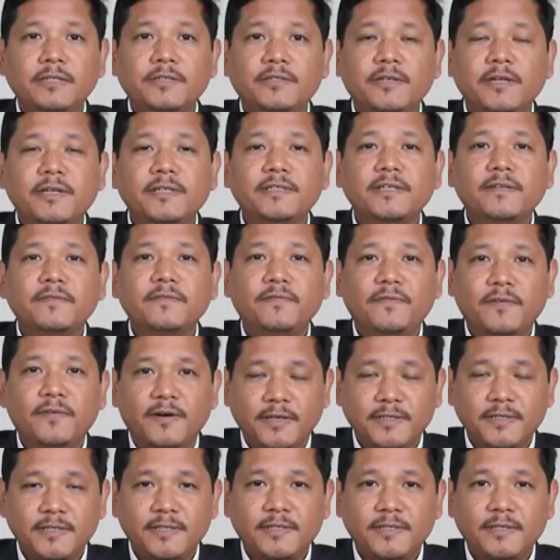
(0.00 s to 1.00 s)
Citizen
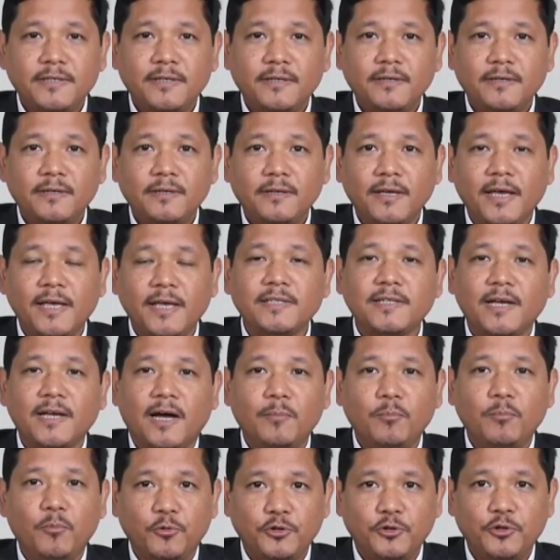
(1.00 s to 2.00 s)
first is
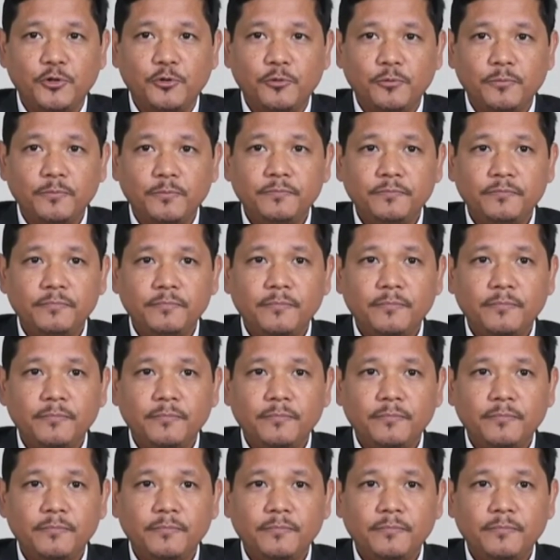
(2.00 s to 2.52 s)
our motto.